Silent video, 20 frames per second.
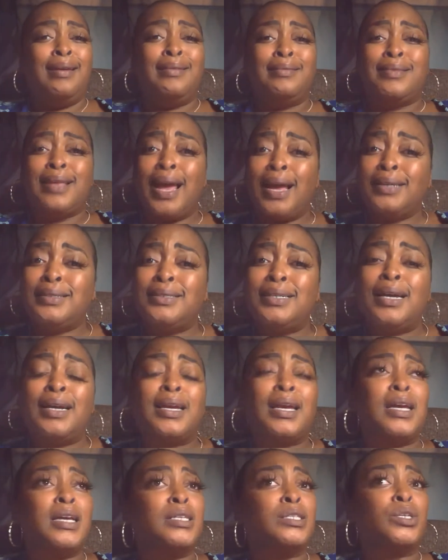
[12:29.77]
that
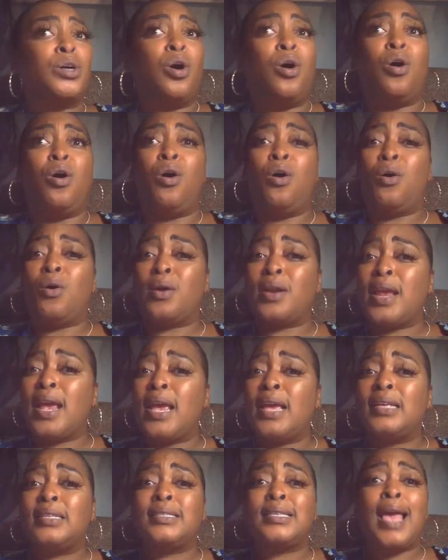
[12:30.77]
junk is hard
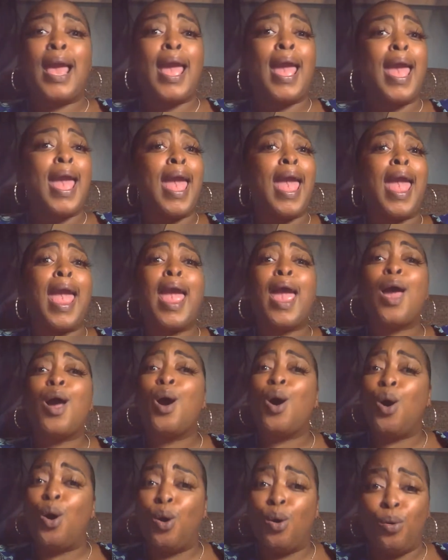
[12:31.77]
as
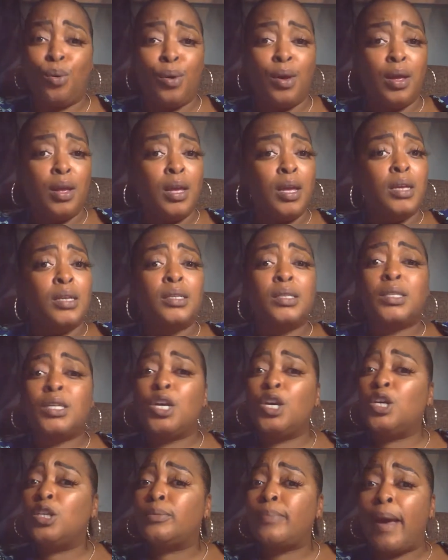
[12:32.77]
hell.
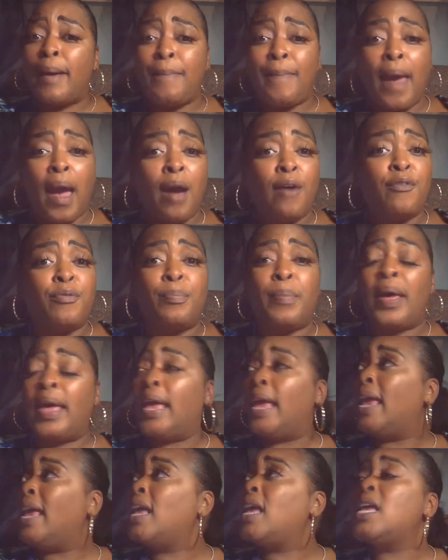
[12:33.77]
Excuse my mouth, but
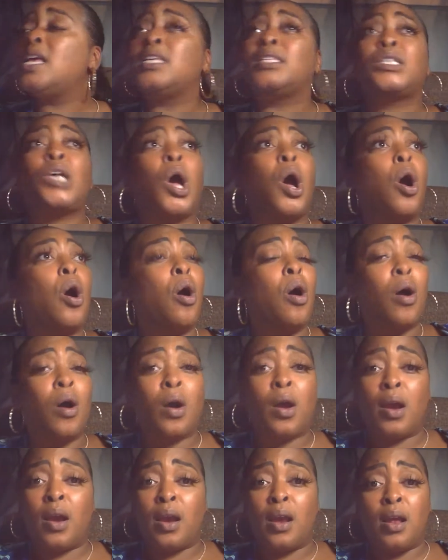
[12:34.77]
it is
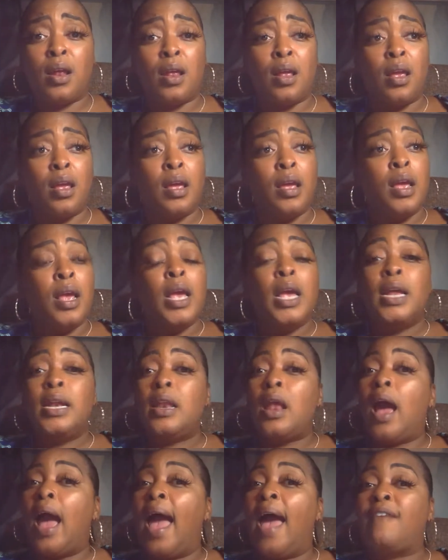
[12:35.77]
hard.
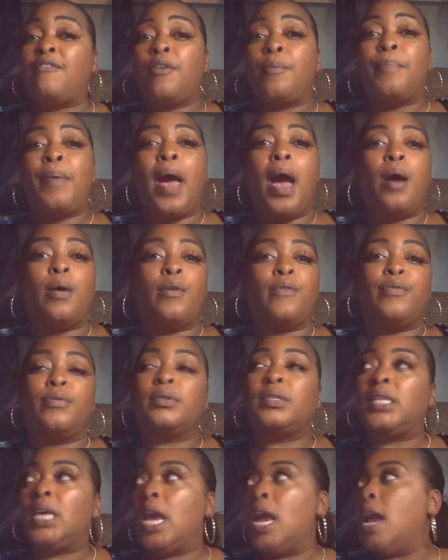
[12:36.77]
Now, I have a
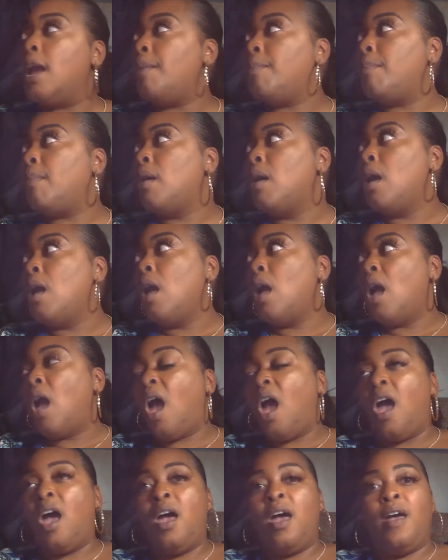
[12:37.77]
powerful team
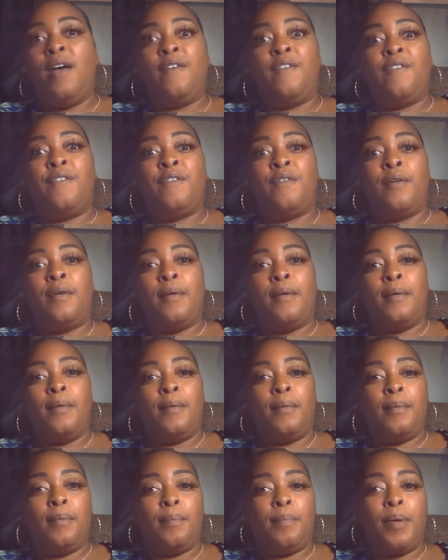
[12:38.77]
of
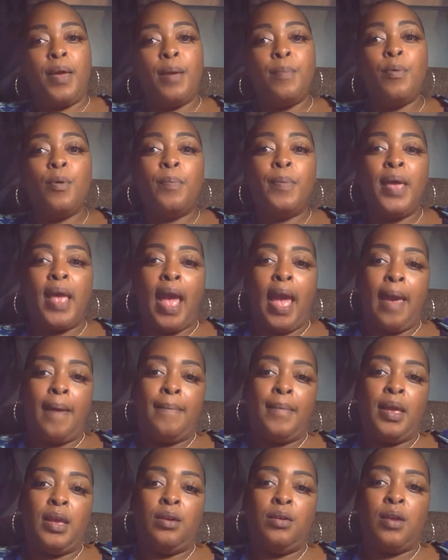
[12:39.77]
people
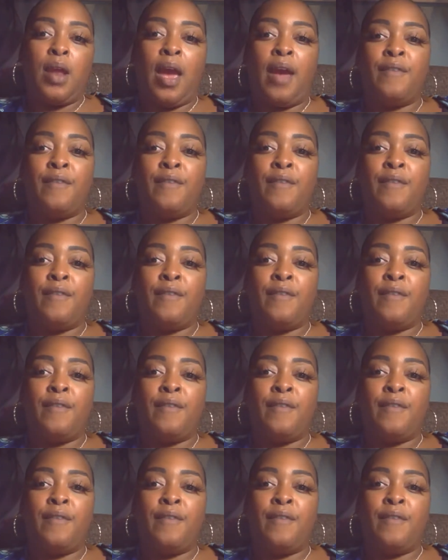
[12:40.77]
behind me.